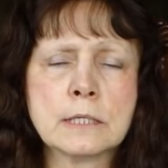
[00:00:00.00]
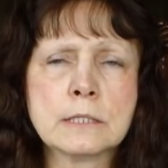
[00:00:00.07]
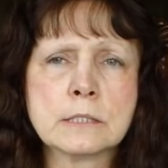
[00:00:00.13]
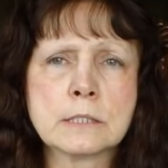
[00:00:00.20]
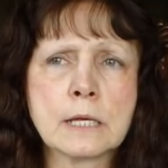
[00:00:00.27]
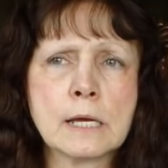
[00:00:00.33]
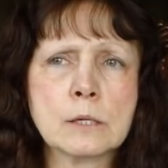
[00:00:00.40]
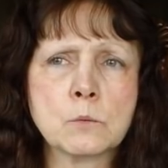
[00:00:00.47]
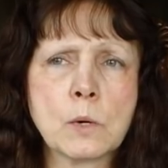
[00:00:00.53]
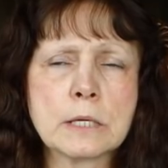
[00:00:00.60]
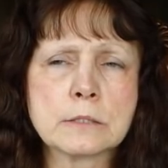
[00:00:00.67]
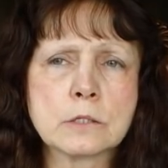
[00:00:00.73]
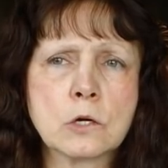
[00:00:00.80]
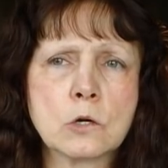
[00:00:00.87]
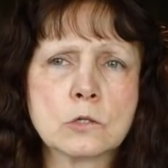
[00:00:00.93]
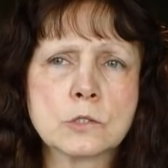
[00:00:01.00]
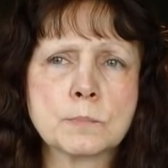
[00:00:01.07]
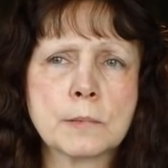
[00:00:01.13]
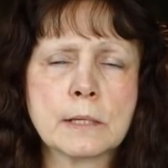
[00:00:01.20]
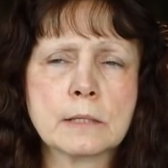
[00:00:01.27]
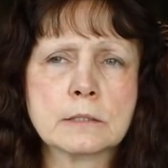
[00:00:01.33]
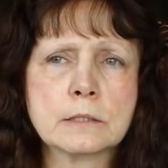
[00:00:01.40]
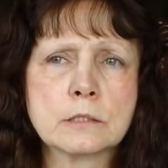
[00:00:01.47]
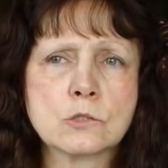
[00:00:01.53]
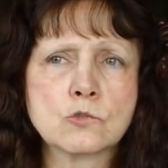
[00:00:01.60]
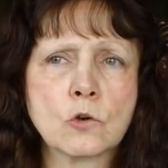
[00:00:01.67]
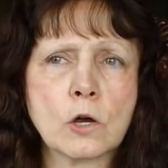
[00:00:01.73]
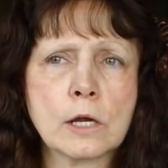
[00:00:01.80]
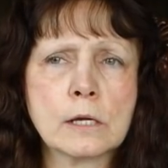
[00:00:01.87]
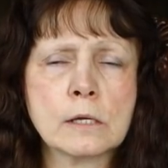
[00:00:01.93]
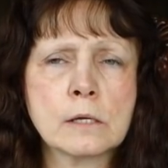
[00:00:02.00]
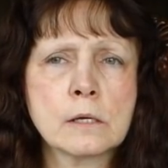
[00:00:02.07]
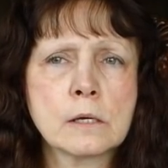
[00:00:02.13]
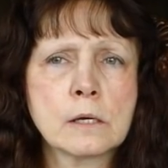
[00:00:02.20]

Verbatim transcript: east and west coast, being destroyed.